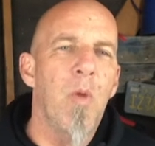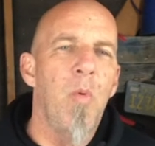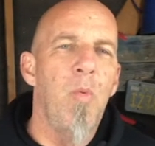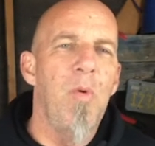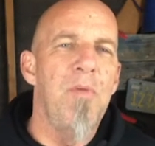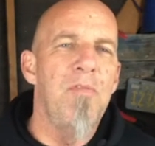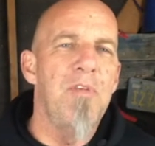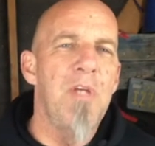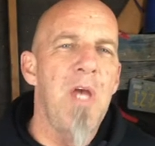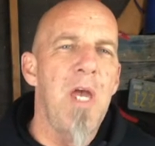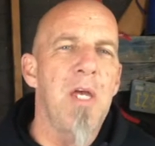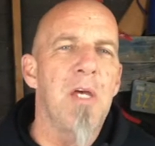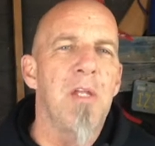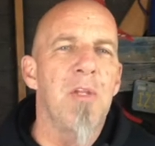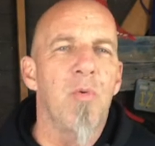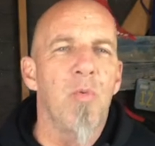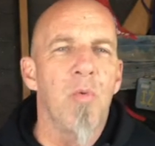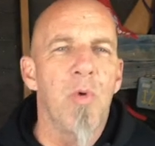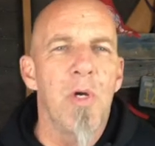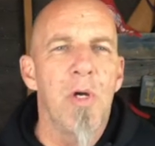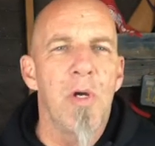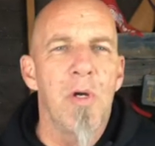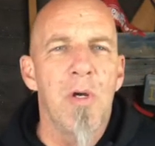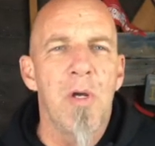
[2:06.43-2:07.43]
We've taken the
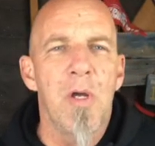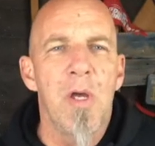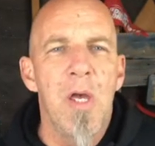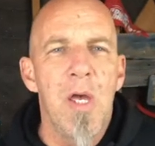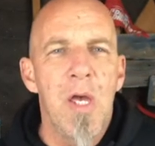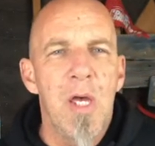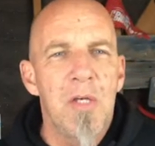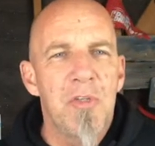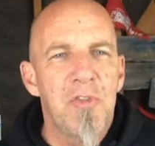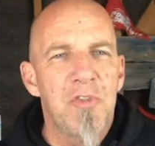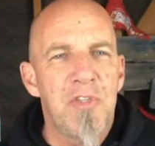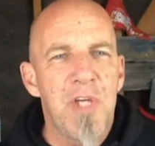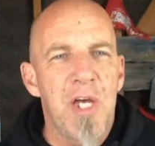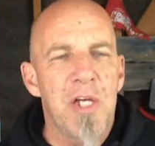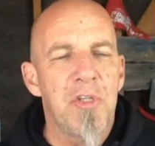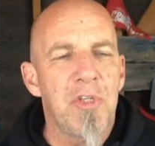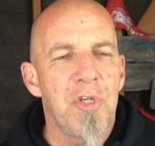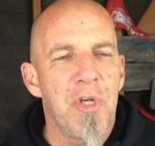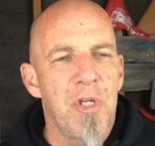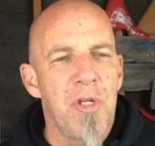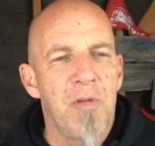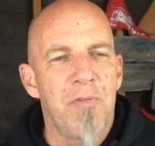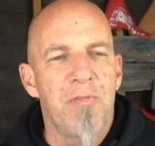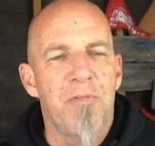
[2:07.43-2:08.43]
rear
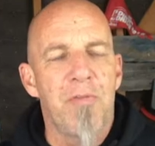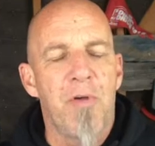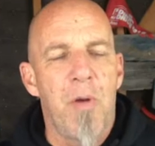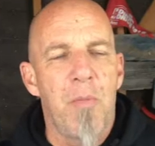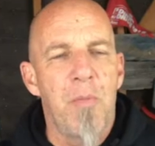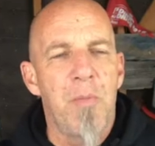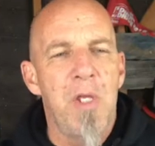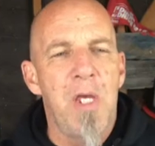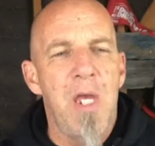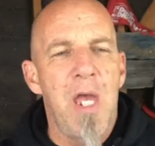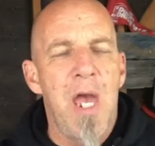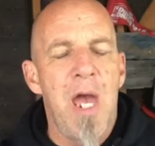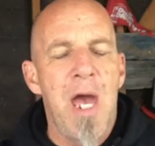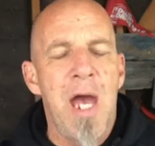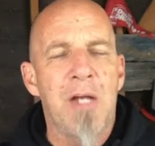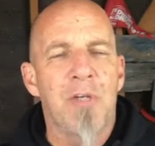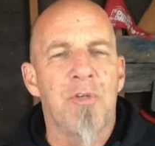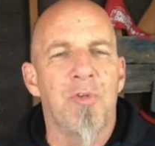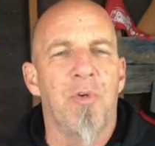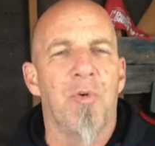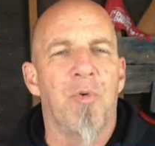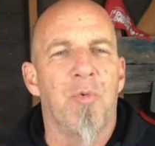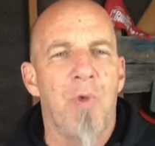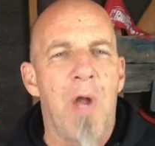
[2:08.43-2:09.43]
section from the
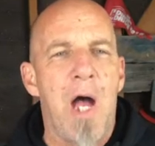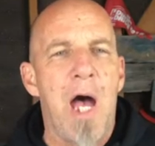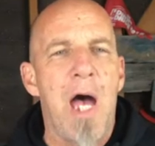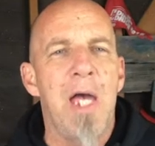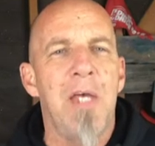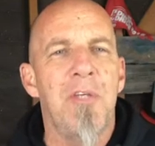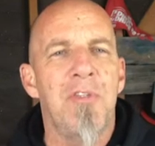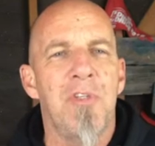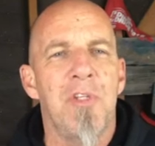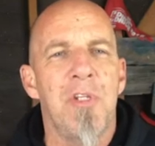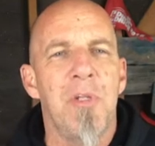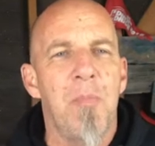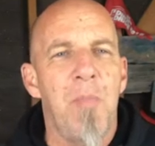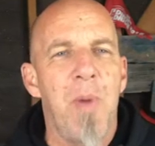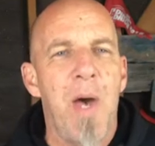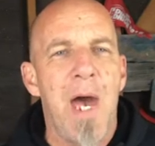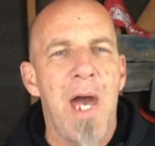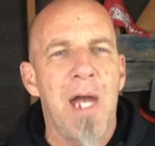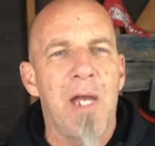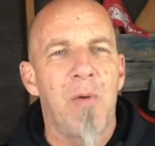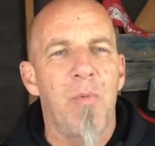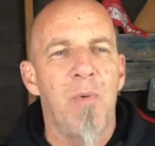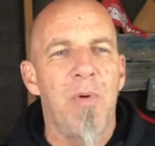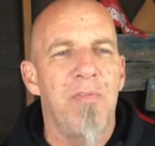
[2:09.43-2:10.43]
axle rise in the
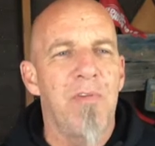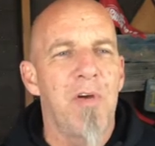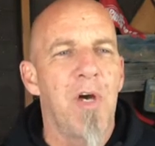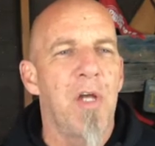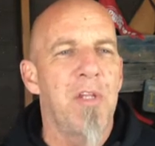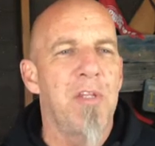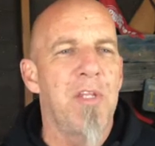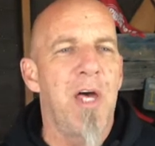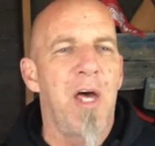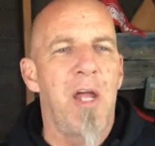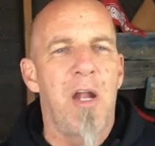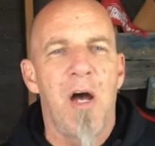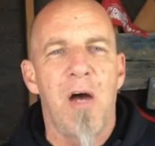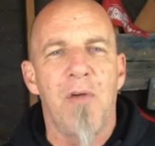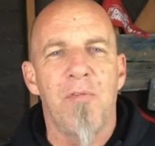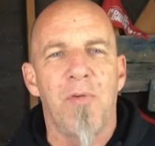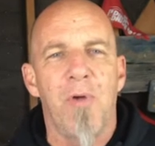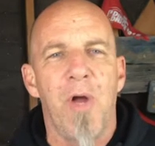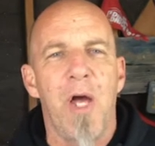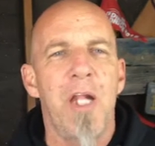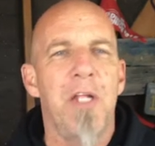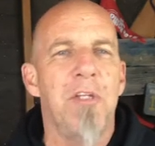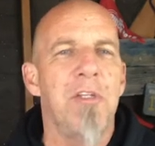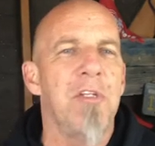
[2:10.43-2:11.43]
back, and we've cut that off
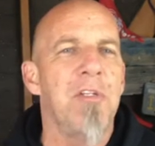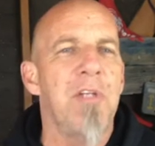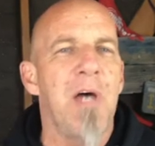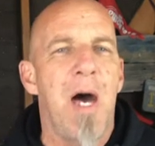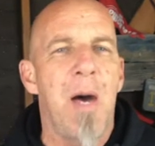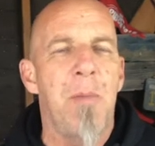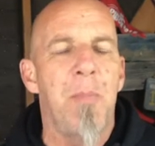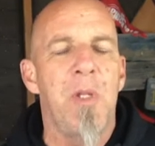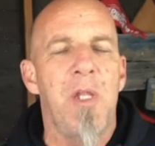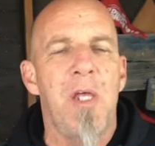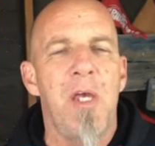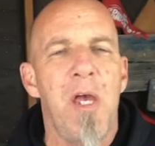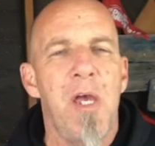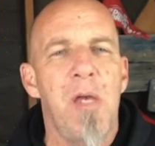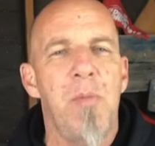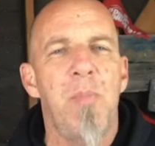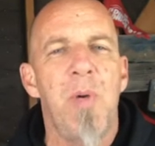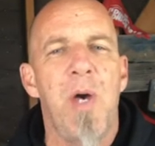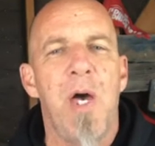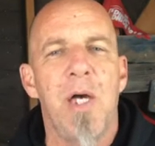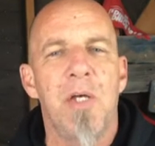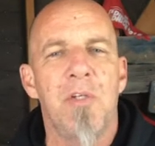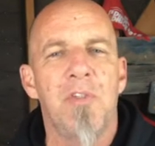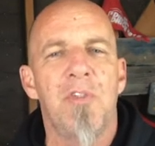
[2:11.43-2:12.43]
right at the top of the
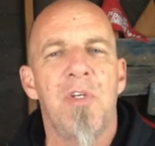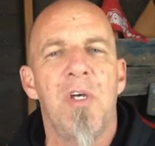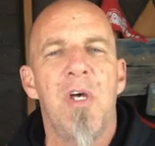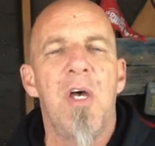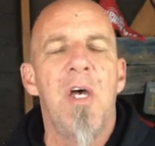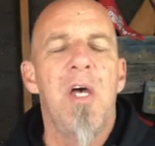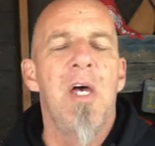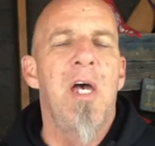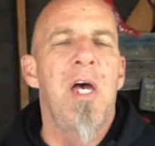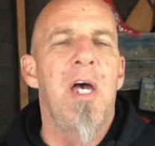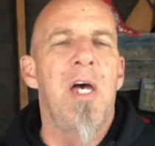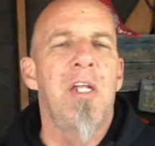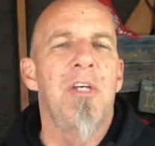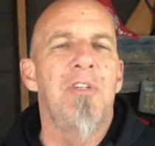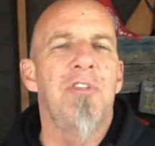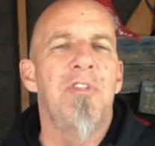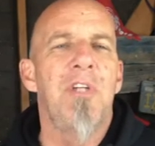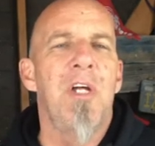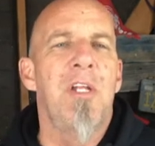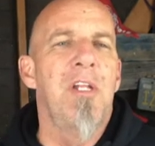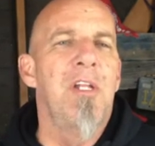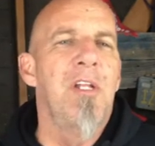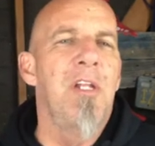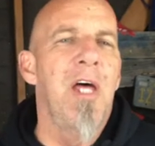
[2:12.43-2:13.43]
apex and
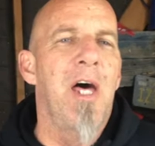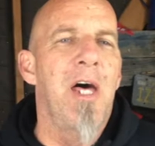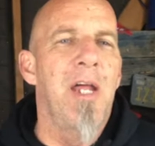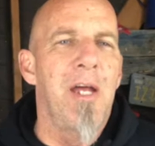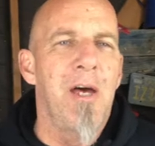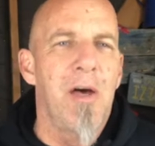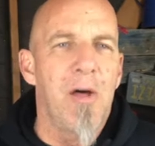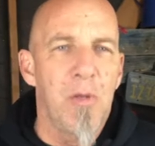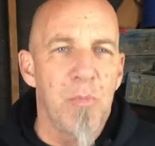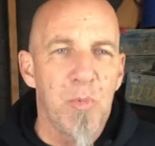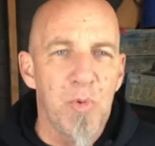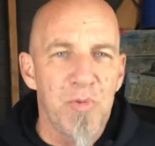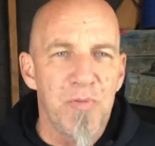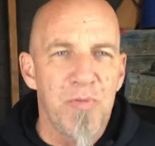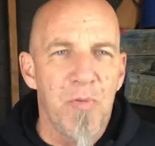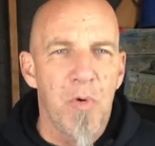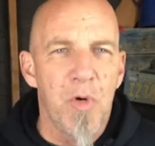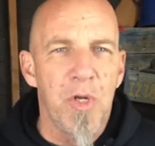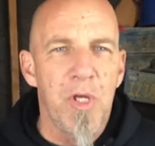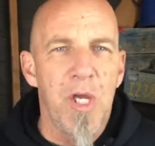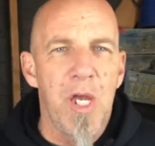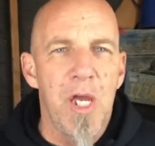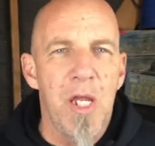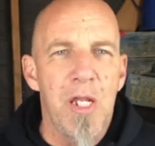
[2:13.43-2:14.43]
extended that out almost
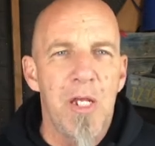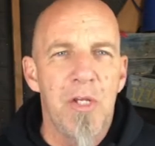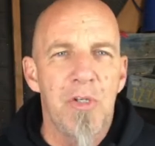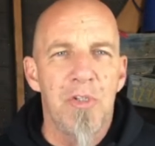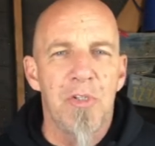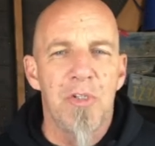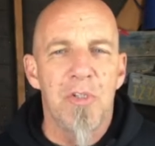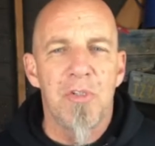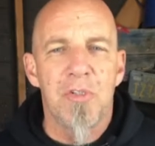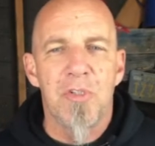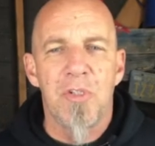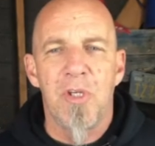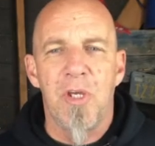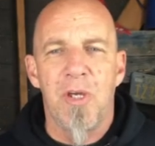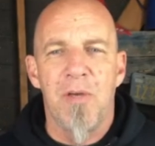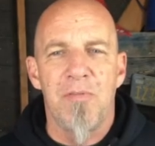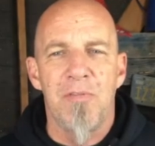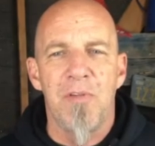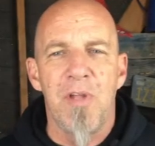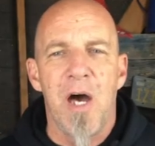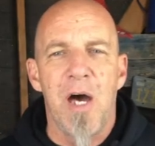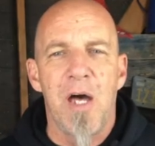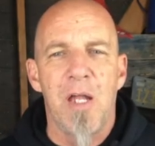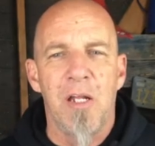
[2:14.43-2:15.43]
48 inches,
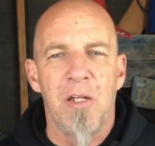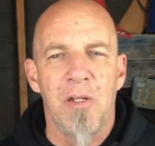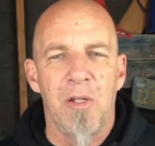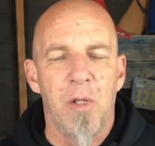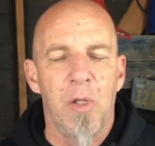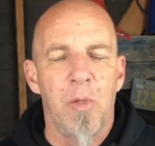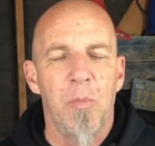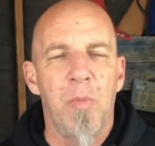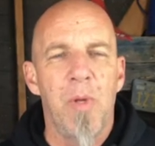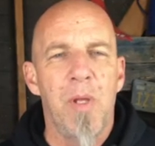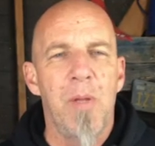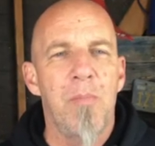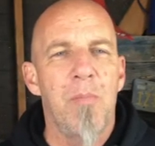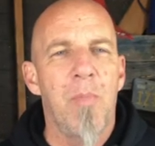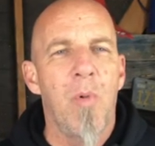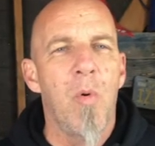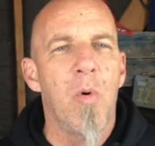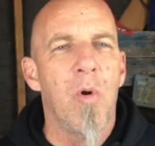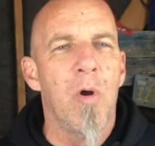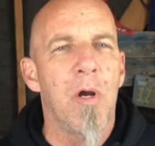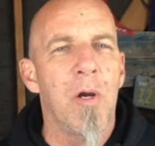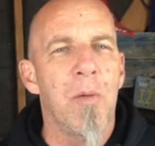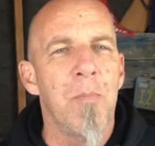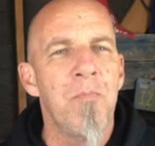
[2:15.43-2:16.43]
if not a little bit
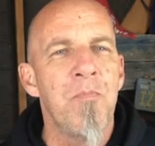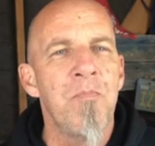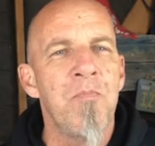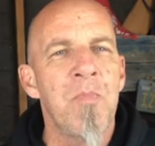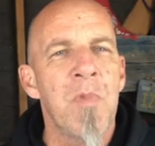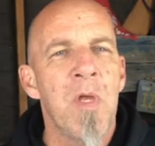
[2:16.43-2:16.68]
more,